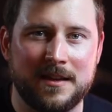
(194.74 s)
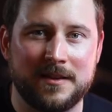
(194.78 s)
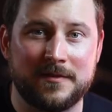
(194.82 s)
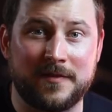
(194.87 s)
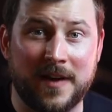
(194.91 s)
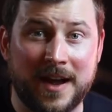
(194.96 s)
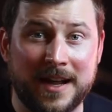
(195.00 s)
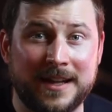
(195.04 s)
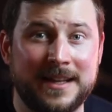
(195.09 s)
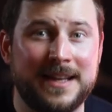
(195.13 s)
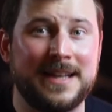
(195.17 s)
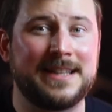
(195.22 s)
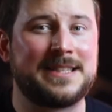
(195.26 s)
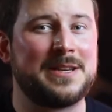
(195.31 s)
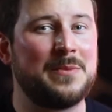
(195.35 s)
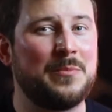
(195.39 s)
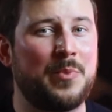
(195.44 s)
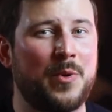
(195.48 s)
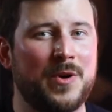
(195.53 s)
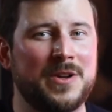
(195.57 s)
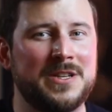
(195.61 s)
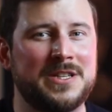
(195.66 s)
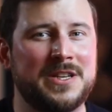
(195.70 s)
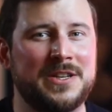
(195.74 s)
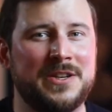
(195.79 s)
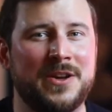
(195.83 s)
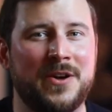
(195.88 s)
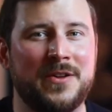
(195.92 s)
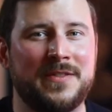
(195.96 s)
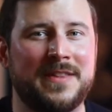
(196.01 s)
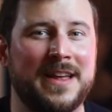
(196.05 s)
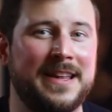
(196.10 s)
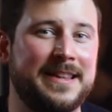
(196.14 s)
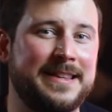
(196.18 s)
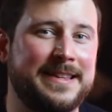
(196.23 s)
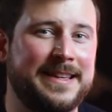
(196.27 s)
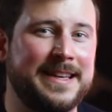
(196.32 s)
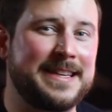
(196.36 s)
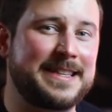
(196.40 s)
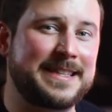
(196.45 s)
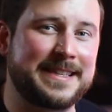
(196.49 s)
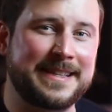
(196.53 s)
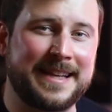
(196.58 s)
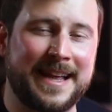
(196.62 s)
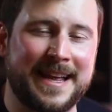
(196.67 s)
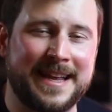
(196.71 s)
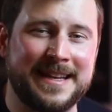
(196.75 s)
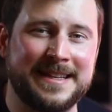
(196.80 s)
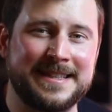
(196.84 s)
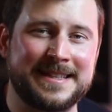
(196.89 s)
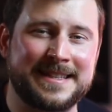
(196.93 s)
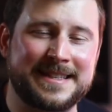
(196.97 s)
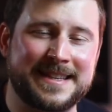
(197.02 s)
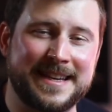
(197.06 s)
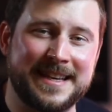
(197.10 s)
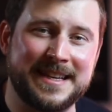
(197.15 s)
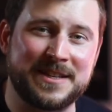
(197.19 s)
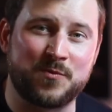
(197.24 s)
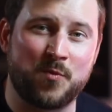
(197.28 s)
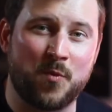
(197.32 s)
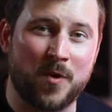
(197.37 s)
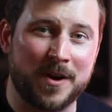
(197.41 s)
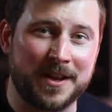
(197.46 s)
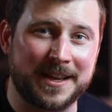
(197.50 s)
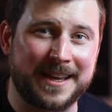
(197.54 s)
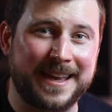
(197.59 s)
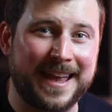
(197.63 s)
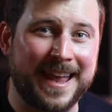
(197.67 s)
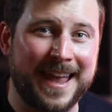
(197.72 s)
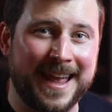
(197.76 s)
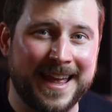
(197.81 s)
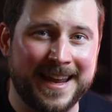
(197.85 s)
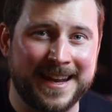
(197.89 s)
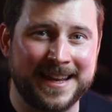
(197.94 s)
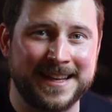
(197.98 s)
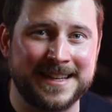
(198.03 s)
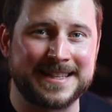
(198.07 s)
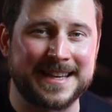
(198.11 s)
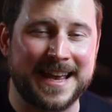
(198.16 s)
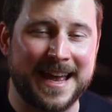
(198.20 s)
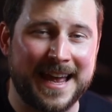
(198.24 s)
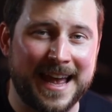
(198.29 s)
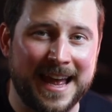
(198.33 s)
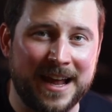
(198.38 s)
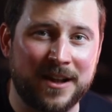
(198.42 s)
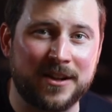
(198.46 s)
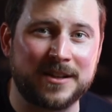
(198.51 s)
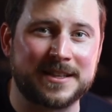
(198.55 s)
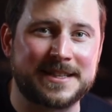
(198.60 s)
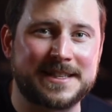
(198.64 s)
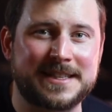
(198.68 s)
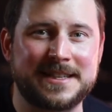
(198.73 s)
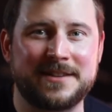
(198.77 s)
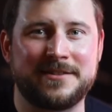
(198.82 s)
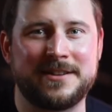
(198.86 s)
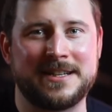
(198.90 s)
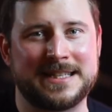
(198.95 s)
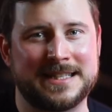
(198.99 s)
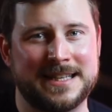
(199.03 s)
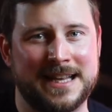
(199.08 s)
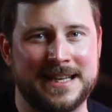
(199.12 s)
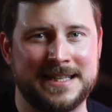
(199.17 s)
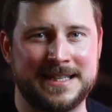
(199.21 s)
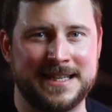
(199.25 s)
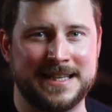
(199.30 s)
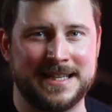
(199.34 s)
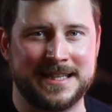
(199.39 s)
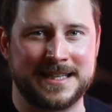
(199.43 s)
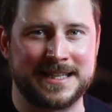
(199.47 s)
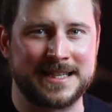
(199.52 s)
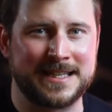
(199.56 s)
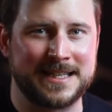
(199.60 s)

Finally, it's important to note that this lens is one of Canon's L series lenses,